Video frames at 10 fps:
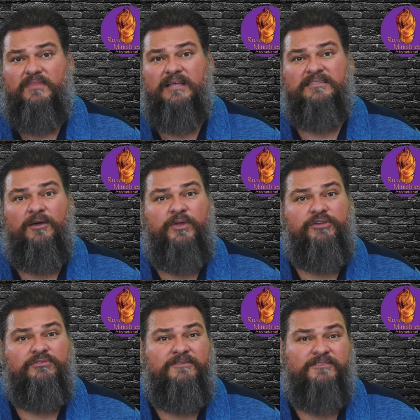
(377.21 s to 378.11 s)
is that when
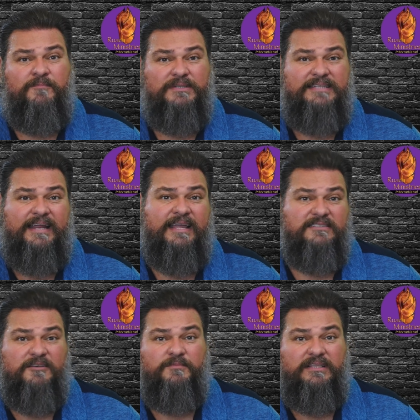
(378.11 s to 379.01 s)
you lift up and dedicate
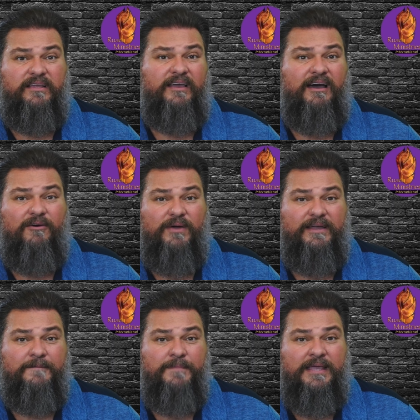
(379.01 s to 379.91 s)
something to
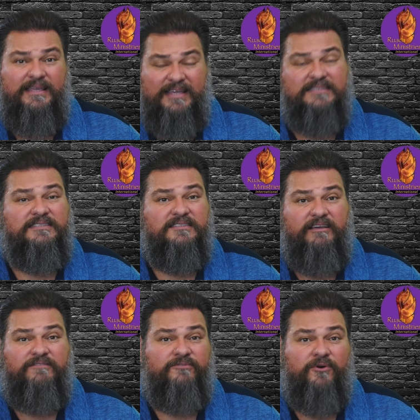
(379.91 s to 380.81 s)
Yahweh, yes, it's
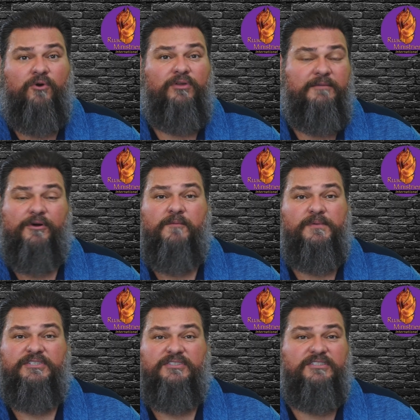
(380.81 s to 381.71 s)
given for holy
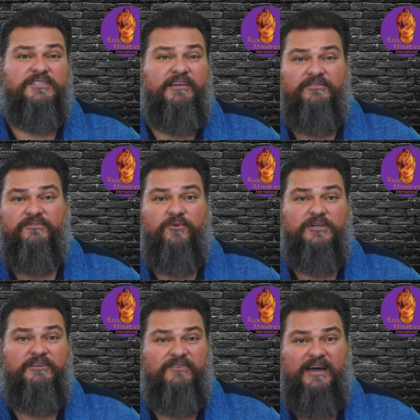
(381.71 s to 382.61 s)
purposes, it's given for
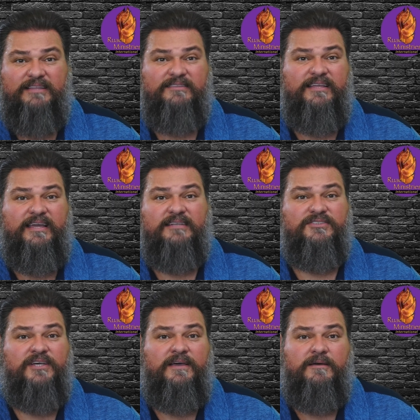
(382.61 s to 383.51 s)
divine
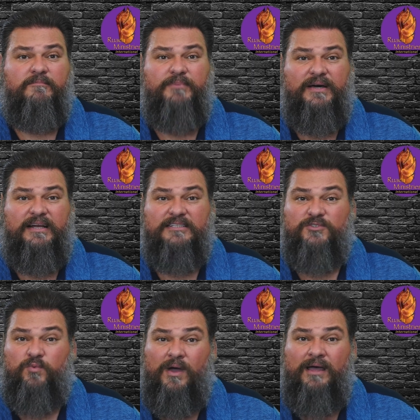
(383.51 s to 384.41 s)
things, but
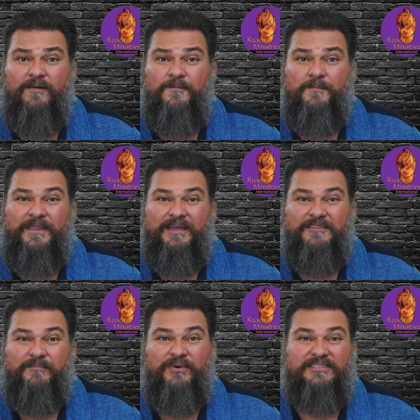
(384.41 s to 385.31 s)
as well, and
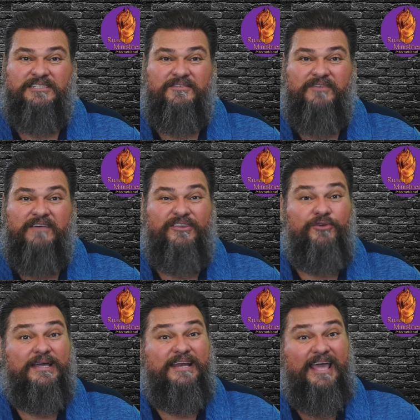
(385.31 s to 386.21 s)
the process of giving,
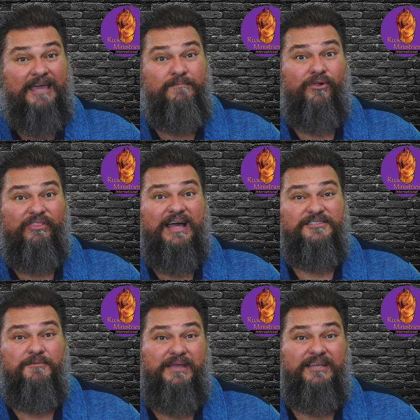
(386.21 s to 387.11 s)
you enable that
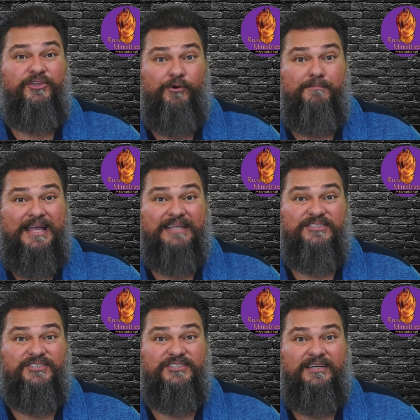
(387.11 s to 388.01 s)
to be in your
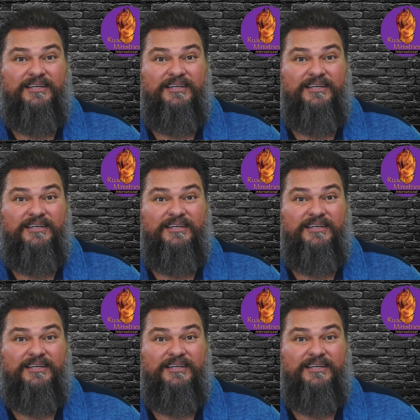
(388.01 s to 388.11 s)
midst.